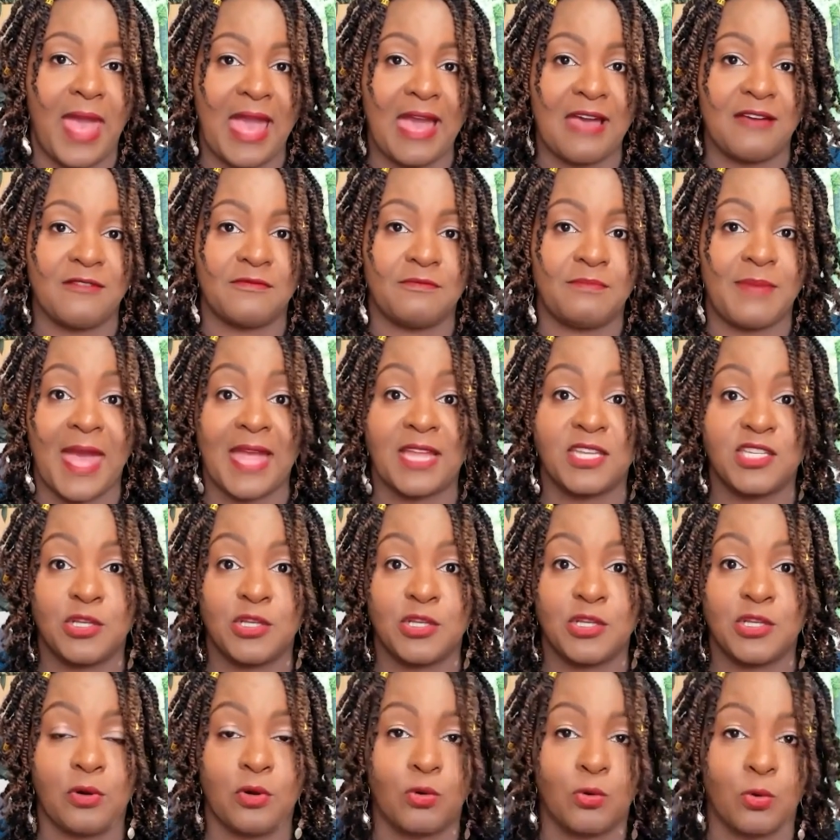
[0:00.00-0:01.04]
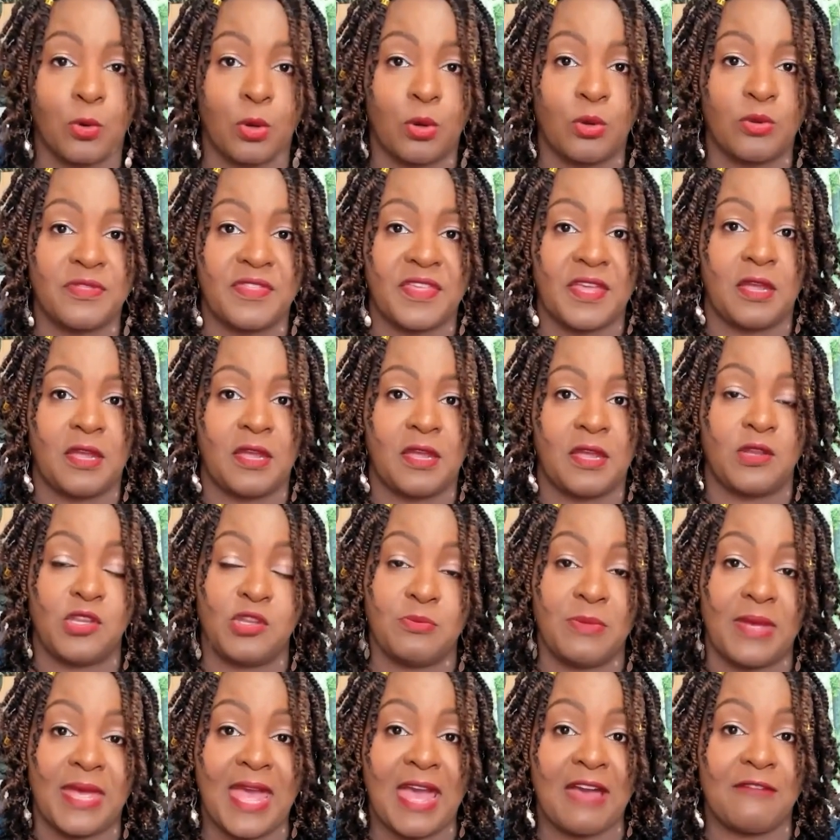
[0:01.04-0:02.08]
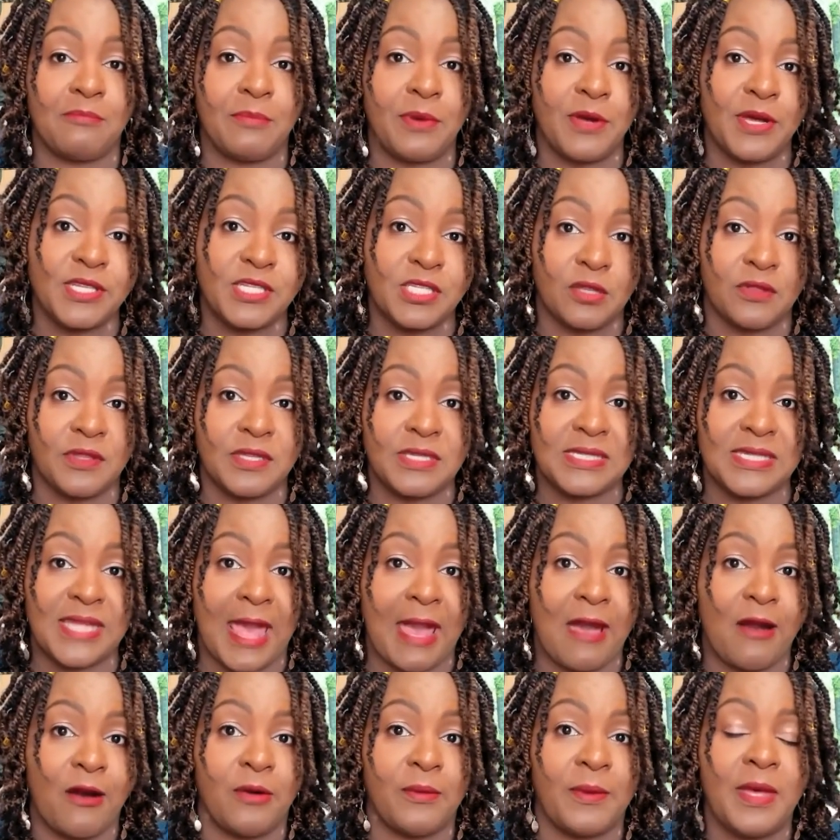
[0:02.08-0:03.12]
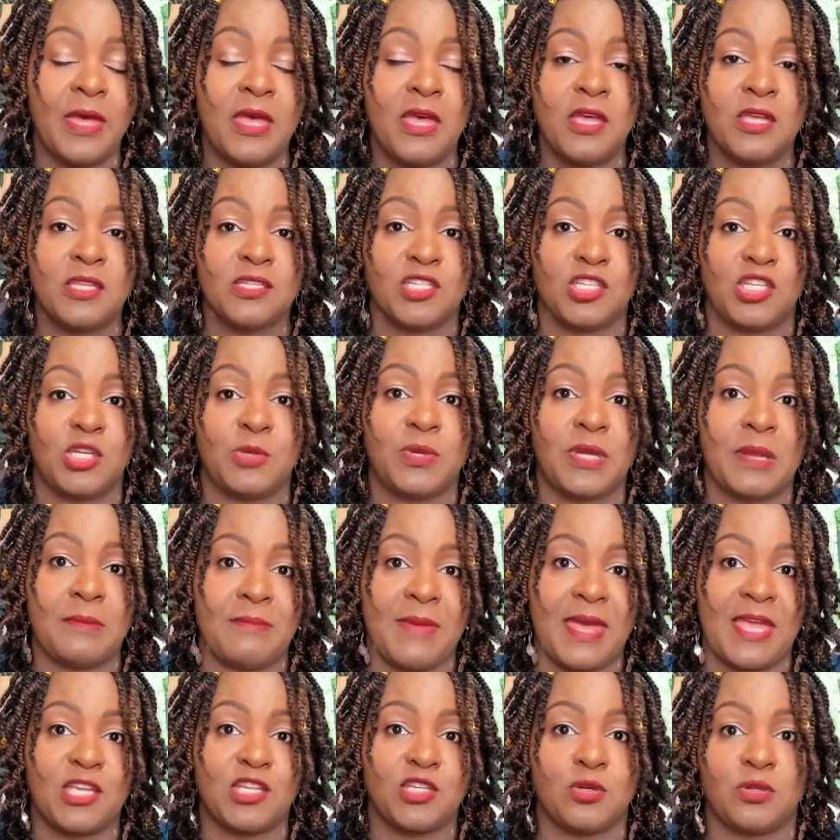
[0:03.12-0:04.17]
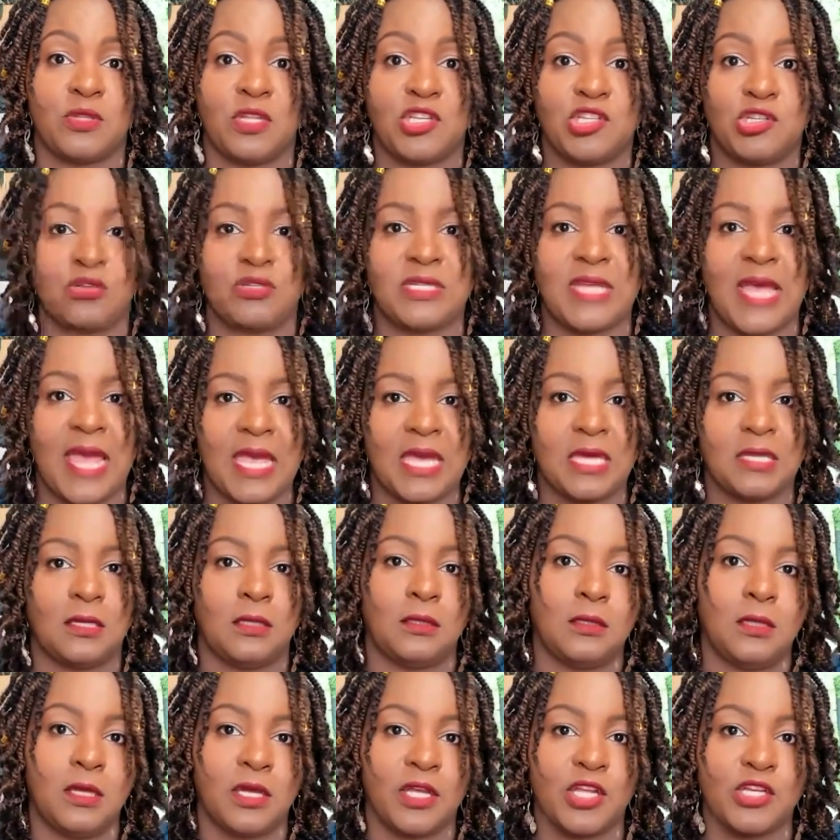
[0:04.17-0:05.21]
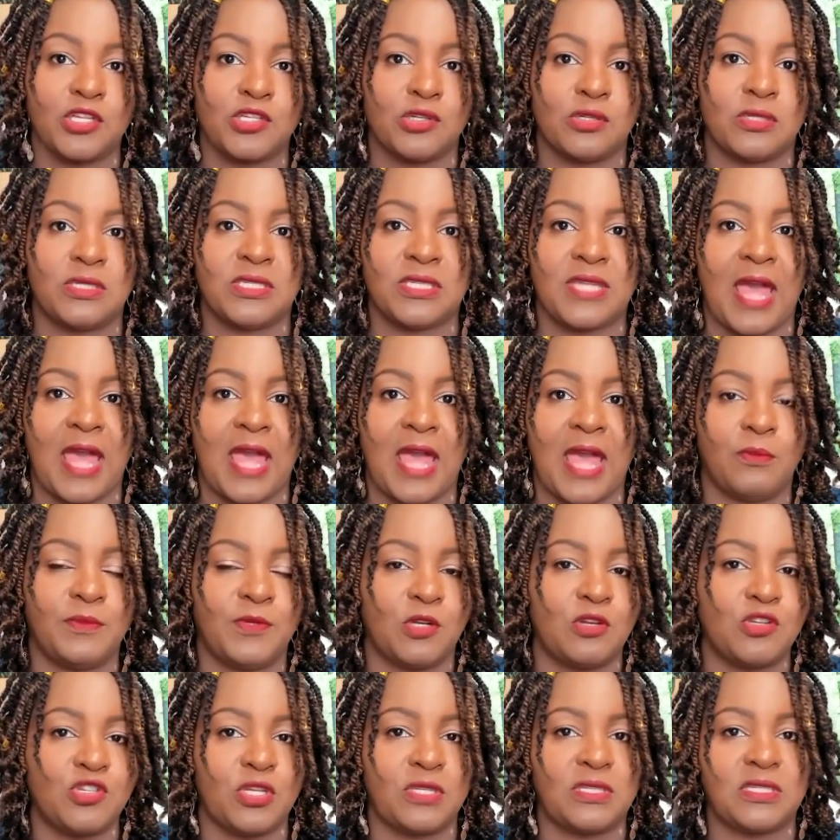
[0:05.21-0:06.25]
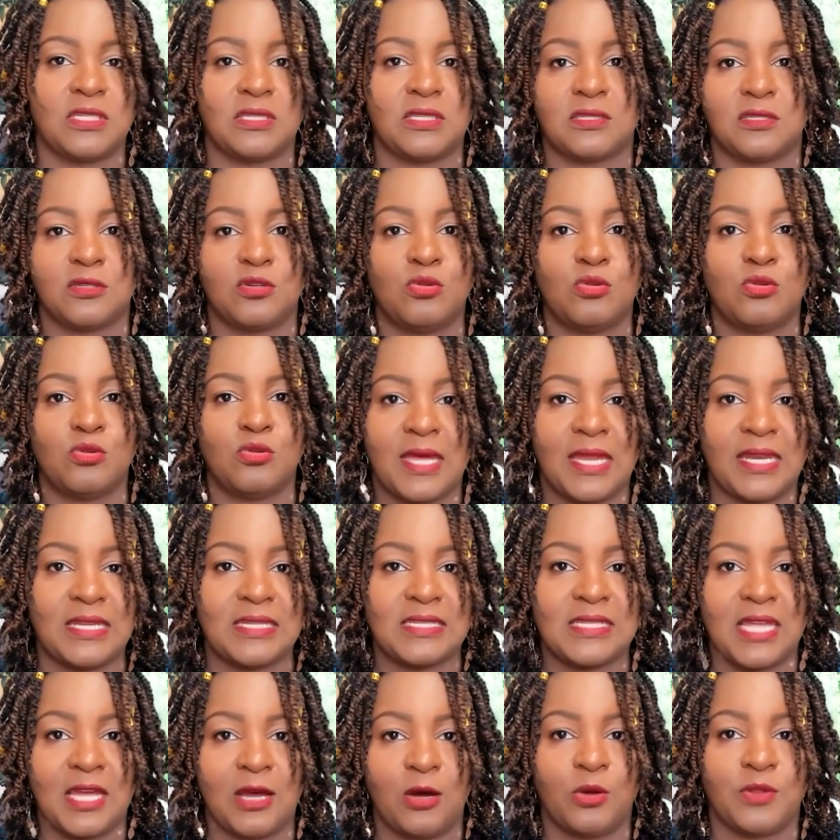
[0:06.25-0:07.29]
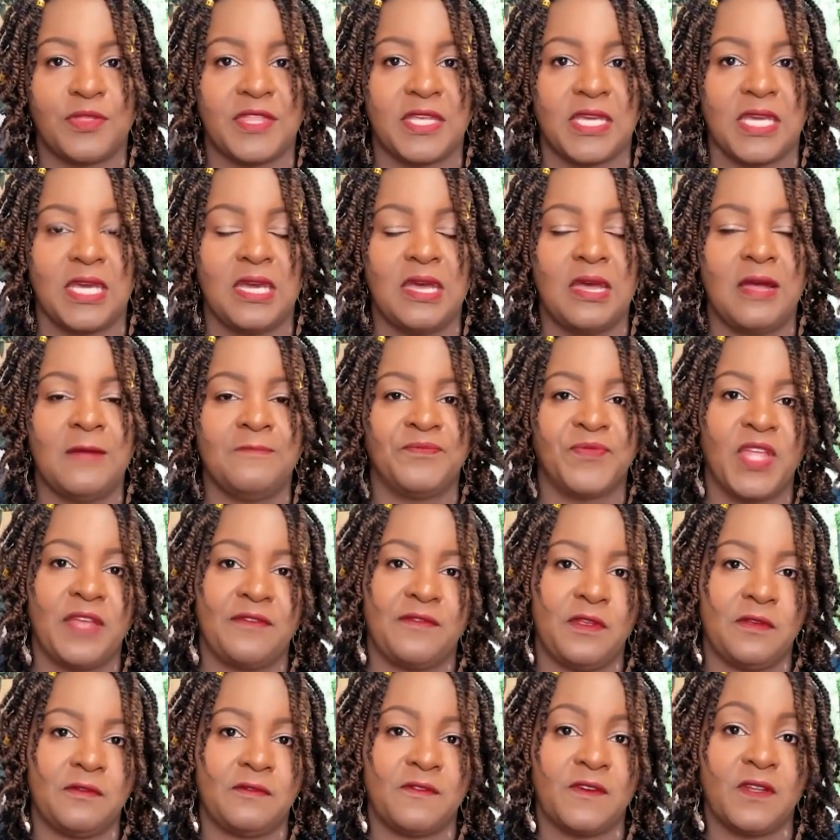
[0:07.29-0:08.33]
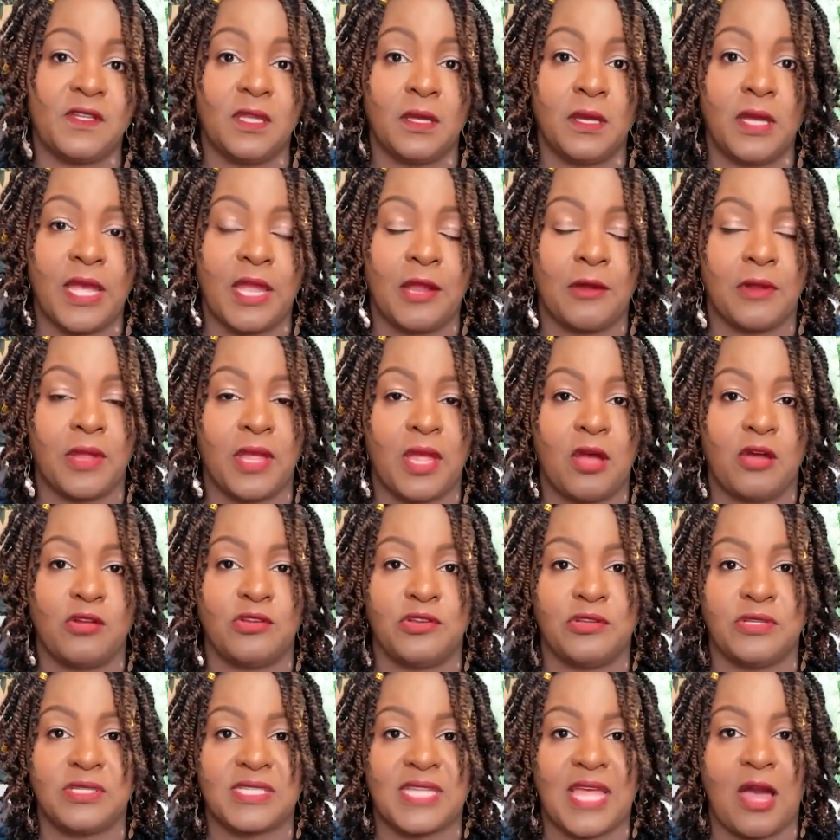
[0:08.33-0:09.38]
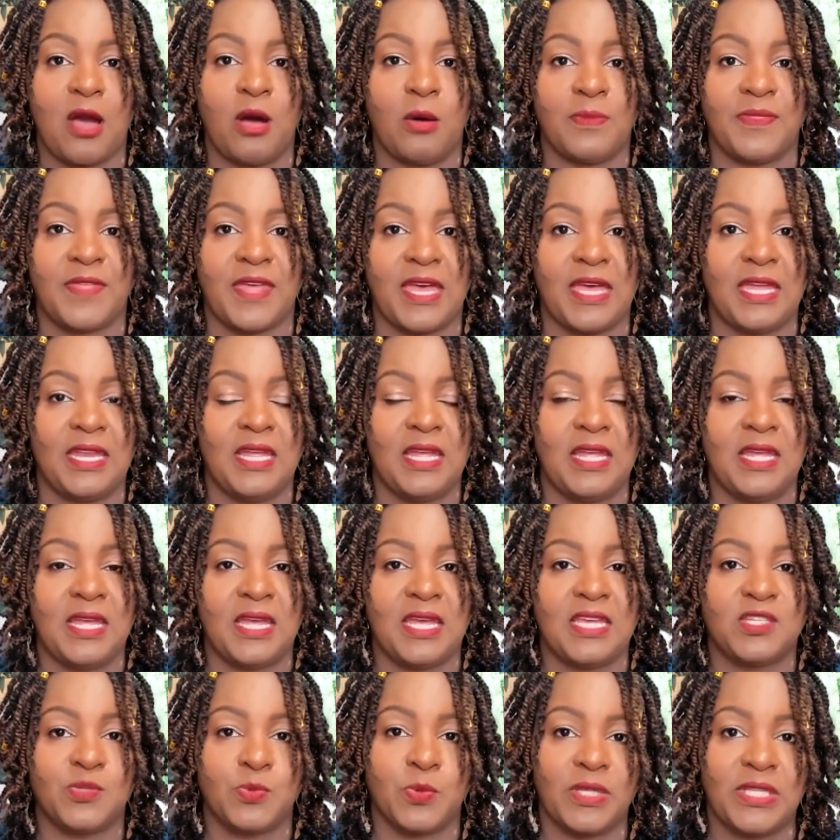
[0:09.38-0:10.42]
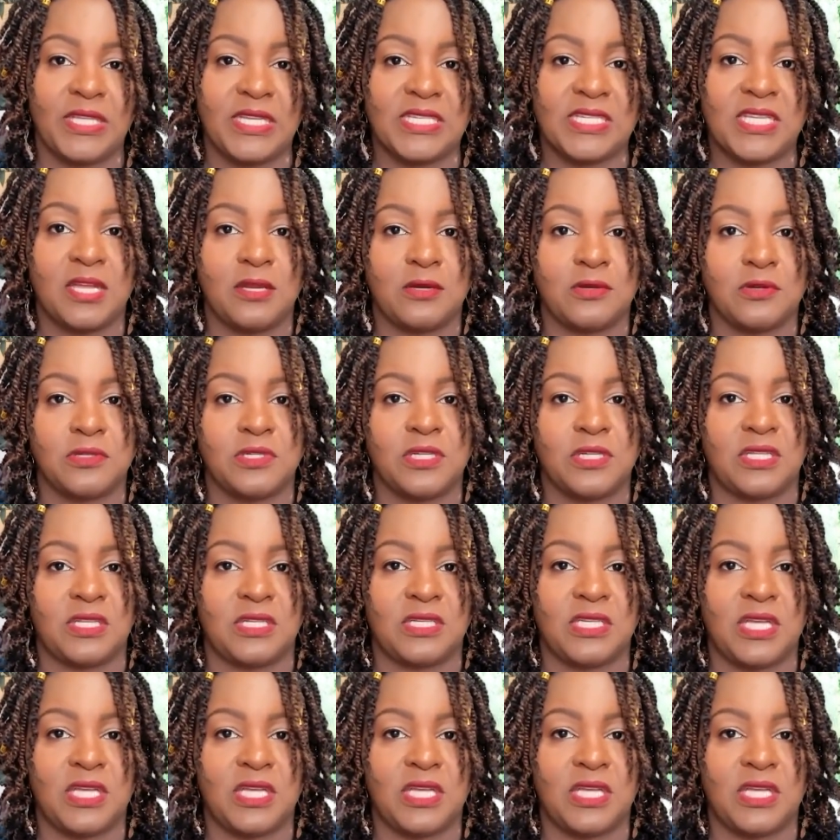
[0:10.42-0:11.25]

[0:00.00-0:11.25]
have bacterial growth there, and you may have pus on the scalp. So you want to make sure that you're taking a look at your scalp. Don't just assume that it's healthy. If you feel an area on your scalp that is really tender to the